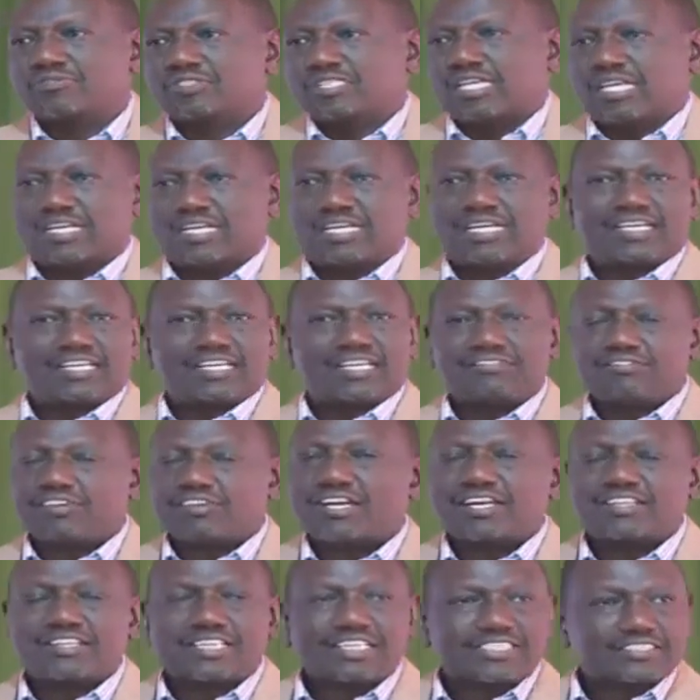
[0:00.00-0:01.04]
I can give you
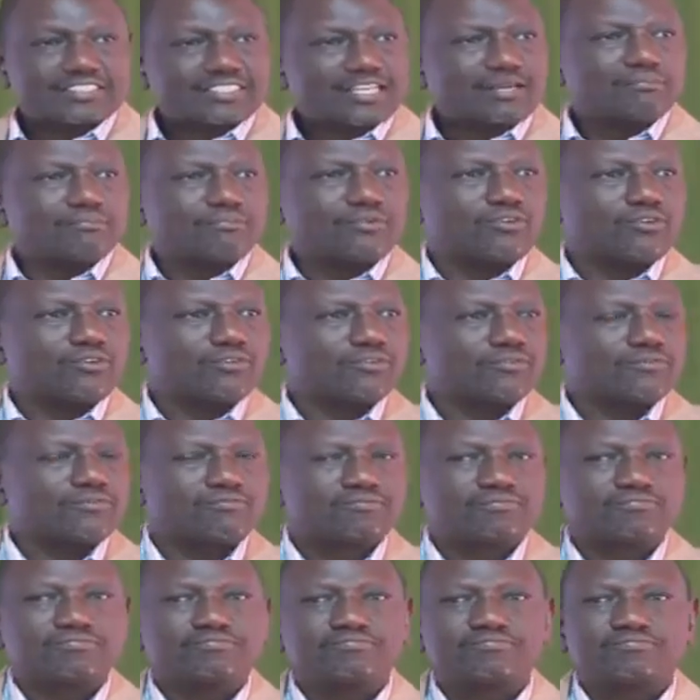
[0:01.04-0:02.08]
another example.
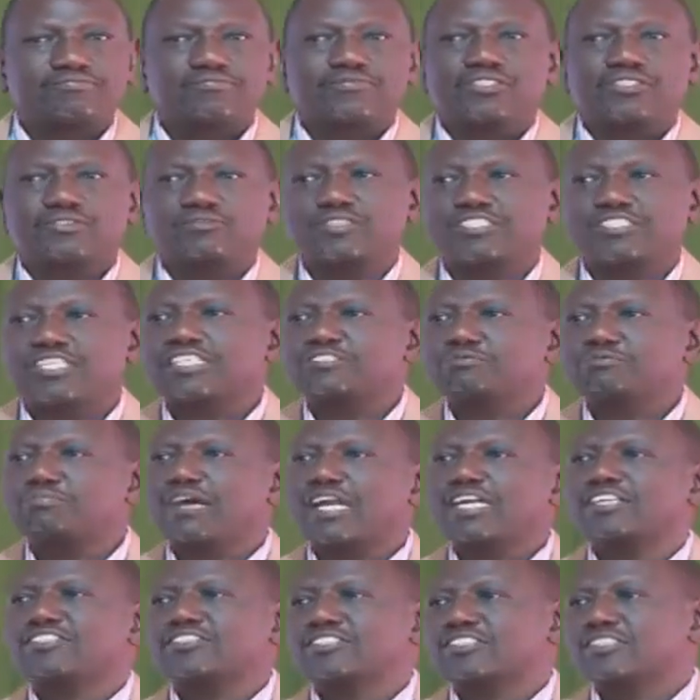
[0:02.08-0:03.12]
We just
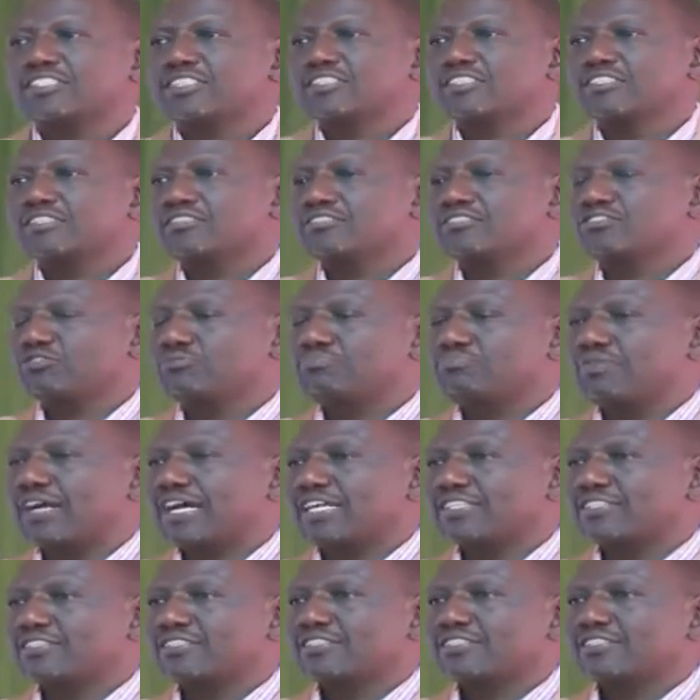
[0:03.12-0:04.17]
managed to
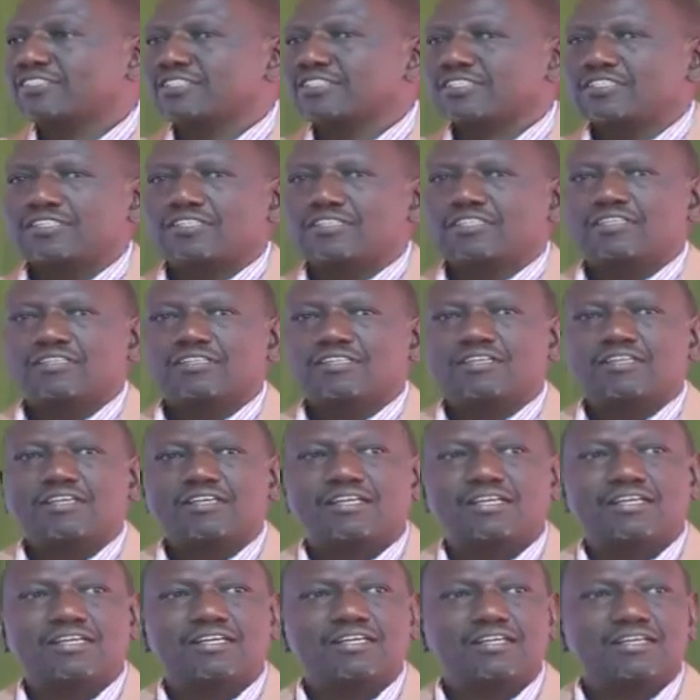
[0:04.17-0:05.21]
pass uh,
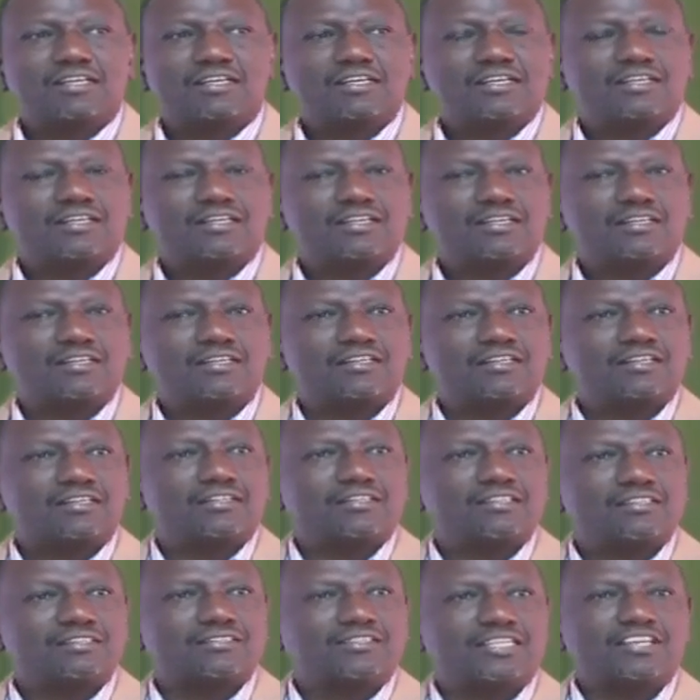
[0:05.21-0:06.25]

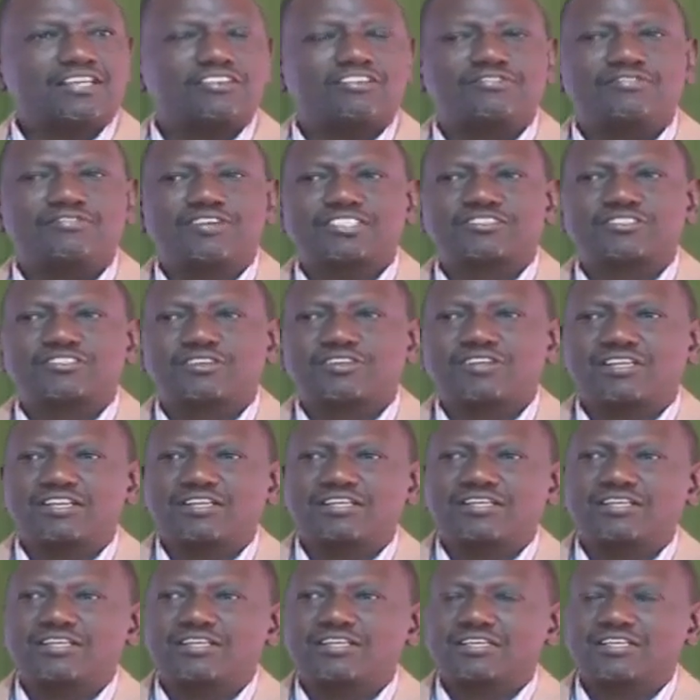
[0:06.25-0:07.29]
the Universal,
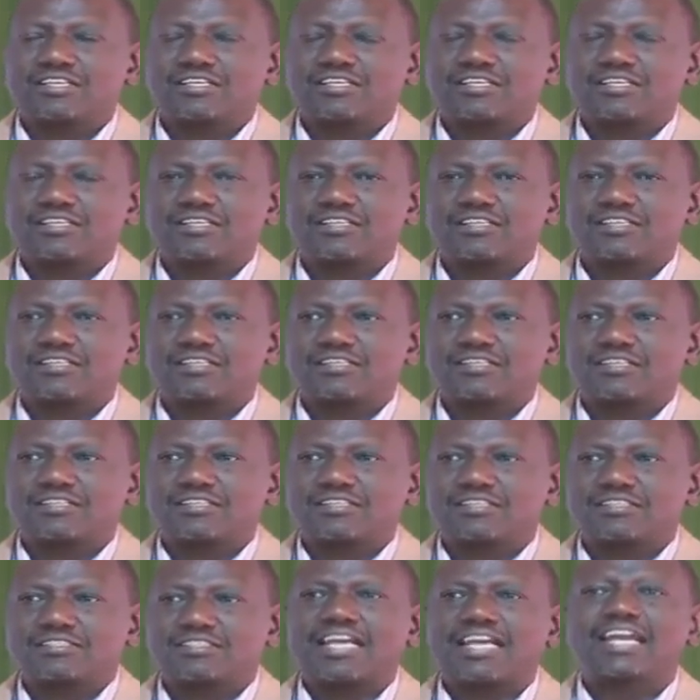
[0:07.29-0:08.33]
uh, uh,
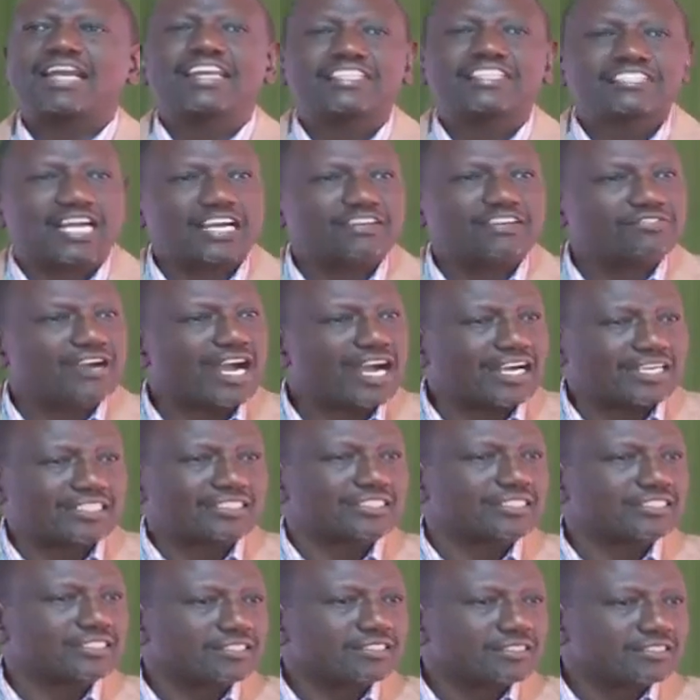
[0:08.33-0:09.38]
the NHIF
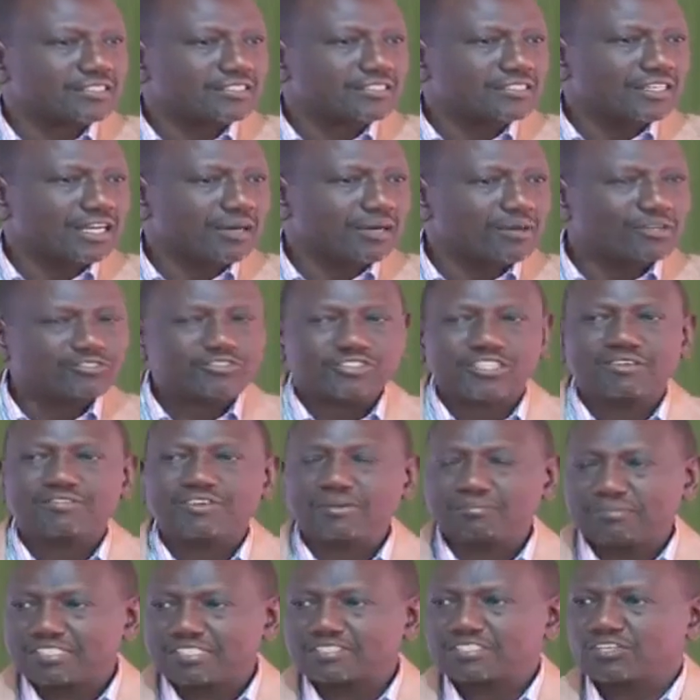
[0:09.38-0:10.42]
Act about seven
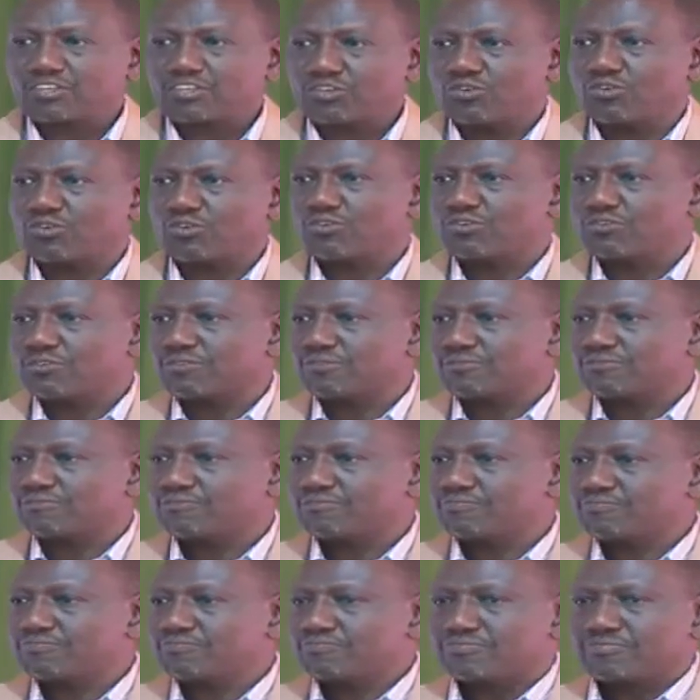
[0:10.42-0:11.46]
months ago.
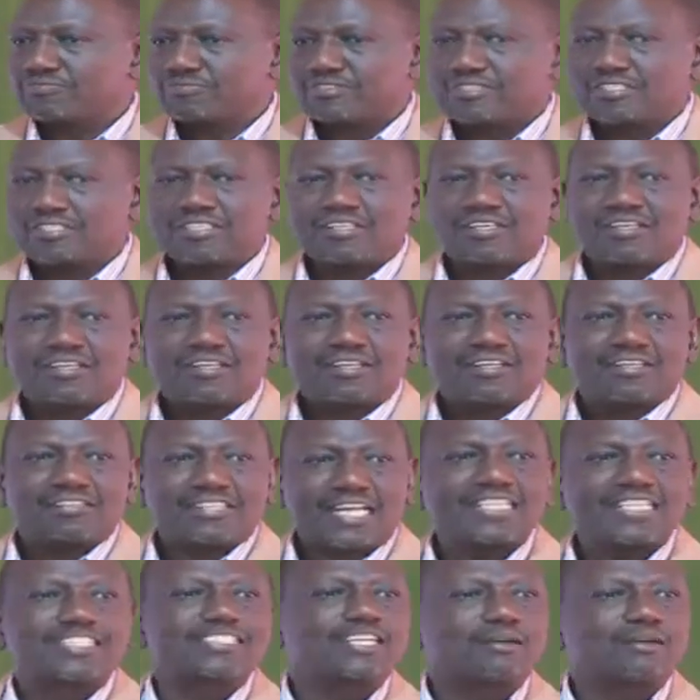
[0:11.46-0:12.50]

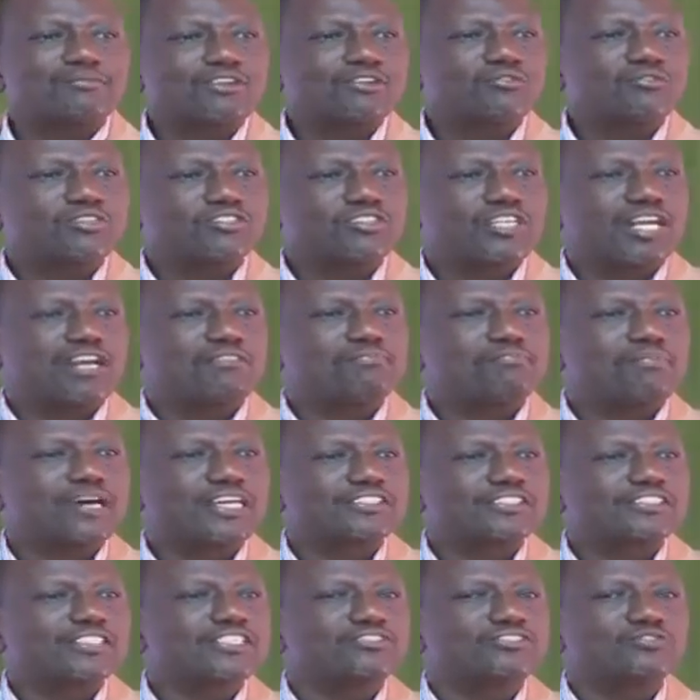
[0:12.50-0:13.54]
That is something we should have
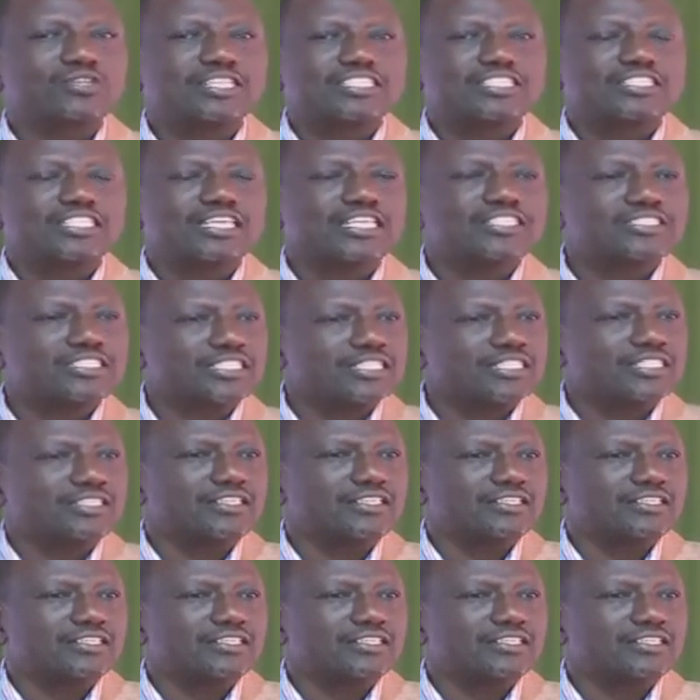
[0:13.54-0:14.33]
passed in 2018.